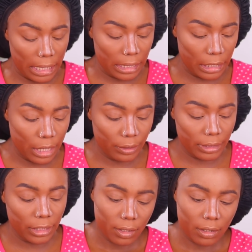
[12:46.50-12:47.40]
I need to use
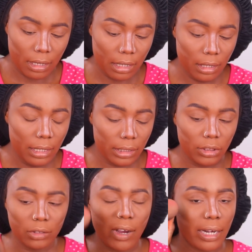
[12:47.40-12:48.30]
it. So let's
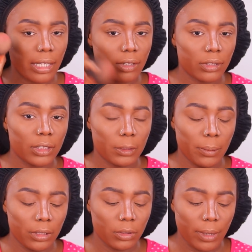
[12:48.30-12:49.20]
just go ahead and use the
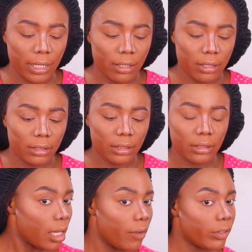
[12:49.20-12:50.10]
sponge. Why not?
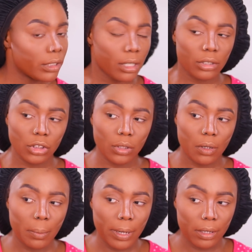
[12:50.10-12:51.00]
If it's going to show
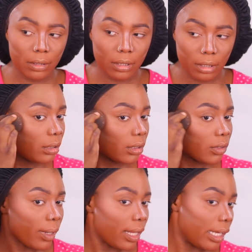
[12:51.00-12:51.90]
up at all. This is
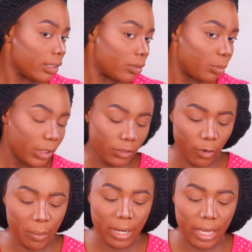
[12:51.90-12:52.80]
what I like to reach
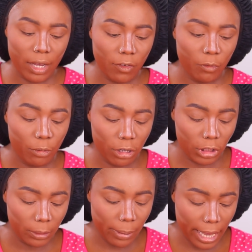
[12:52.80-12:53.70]
for my e.l.f.
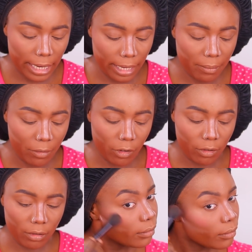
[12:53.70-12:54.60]
blush palette
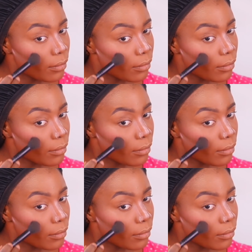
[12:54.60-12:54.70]
more.